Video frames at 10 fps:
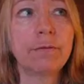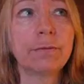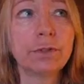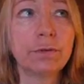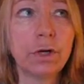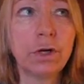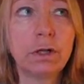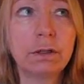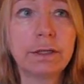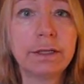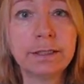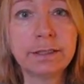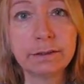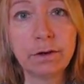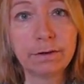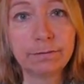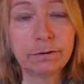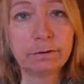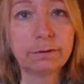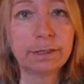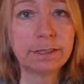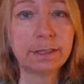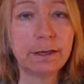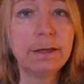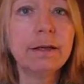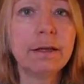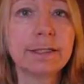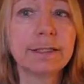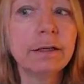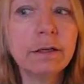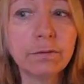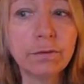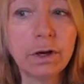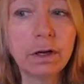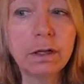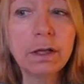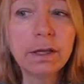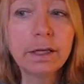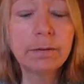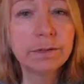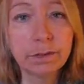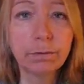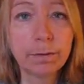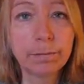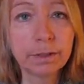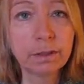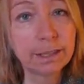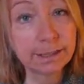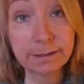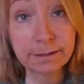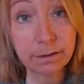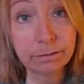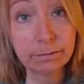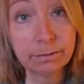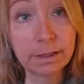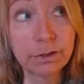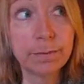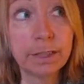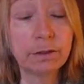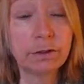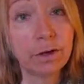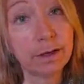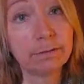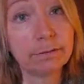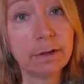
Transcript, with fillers: first of all, it's awful to say, and second of all, he was there when I picked glasses out and told me they look great